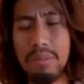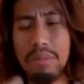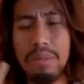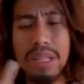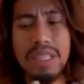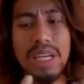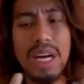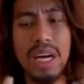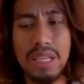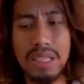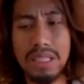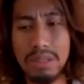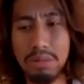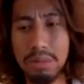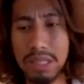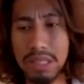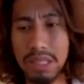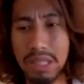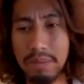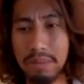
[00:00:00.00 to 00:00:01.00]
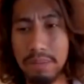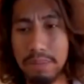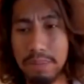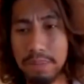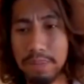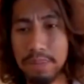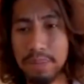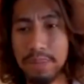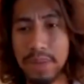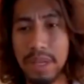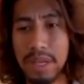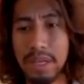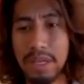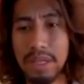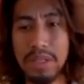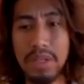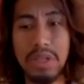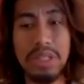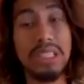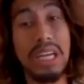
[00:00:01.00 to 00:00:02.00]
My tongue is twisted,
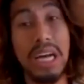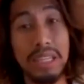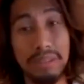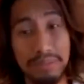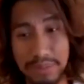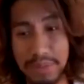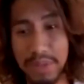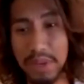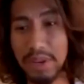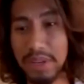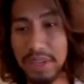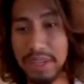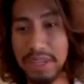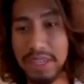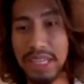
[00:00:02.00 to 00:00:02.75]
so it's not okay.